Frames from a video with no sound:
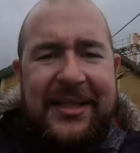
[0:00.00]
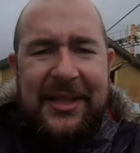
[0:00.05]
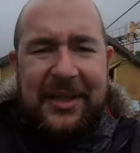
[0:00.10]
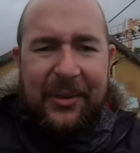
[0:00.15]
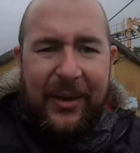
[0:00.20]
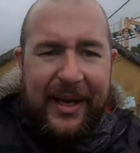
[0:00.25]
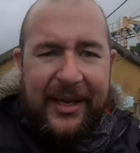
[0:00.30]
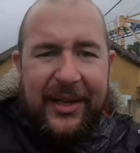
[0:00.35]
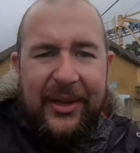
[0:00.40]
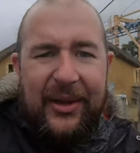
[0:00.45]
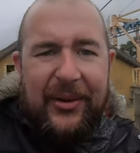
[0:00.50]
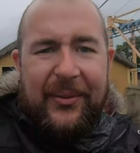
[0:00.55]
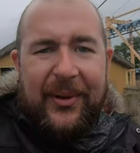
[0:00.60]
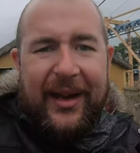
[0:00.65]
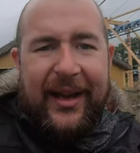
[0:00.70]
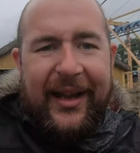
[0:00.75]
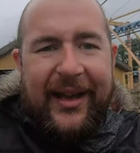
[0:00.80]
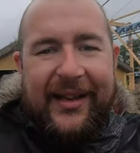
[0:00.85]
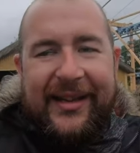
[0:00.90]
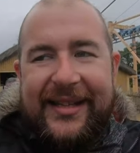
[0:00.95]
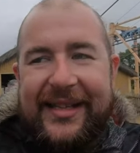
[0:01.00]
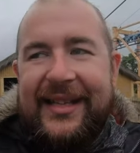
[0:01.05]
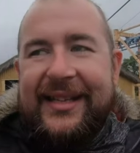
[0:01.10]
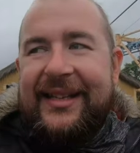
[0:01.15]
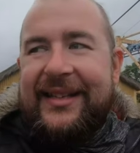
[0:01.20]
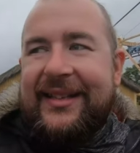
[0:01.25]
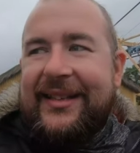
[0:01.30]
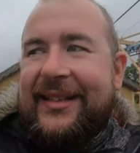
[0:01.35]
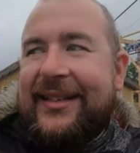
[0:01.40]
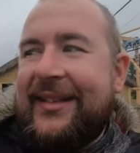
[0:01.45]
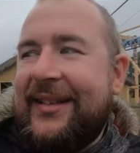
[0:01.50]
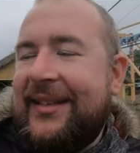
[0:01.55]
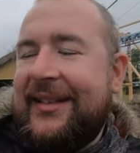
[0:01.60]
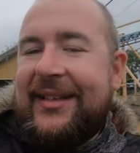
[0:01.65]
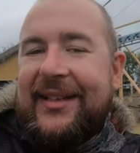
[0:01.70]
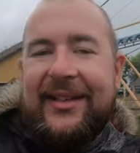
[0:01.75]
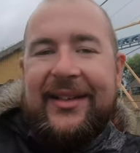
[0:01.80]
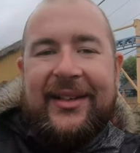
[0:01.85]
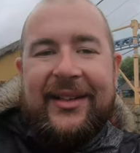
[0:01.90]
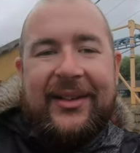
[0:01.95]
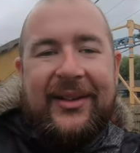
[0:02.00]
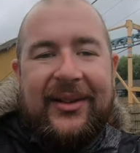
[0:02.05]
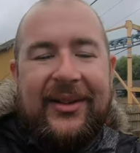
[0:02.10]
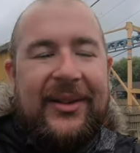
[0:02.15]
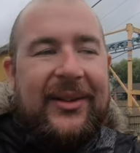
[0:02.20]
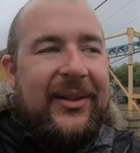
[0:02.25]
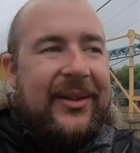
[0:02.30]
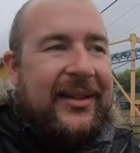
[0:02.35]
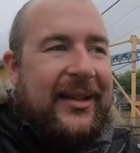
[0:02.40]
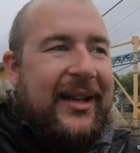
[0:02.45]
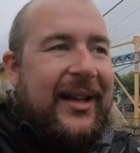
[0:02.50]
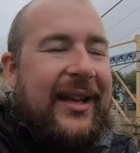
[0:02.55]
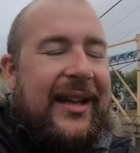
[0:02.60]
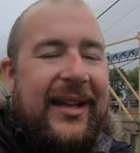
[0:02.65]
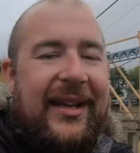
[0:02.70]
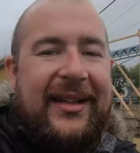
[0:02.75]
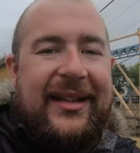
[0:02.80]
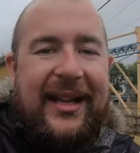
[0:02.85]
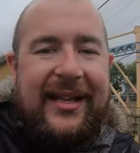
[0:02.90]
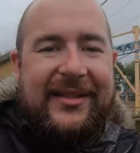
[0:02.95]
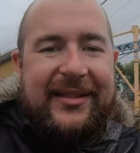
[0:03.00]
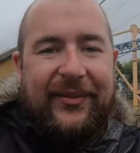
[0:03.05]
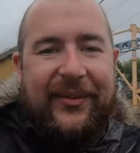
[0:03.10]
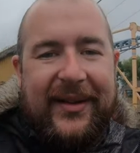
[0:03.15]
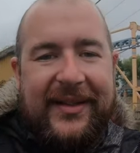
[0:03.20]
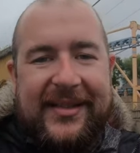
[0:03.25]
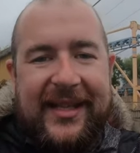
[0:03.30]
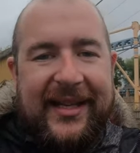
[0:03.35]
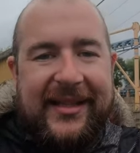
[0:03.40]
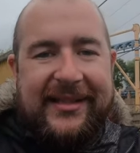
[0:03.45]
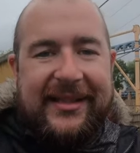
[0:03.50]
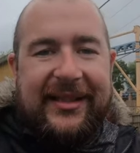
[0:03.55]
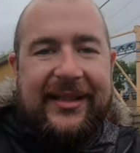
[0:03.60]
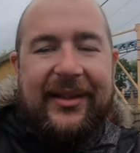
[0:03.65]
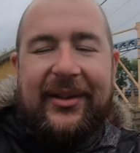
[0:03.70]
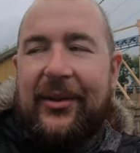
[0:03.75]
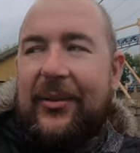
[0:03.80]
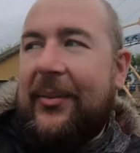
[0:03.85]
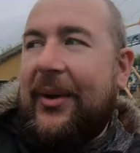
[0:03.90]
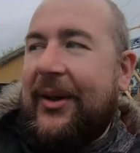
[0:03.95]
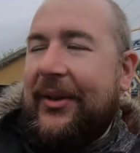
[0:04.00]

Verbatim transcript: That's a great little ride. yeah, that's a fantastic little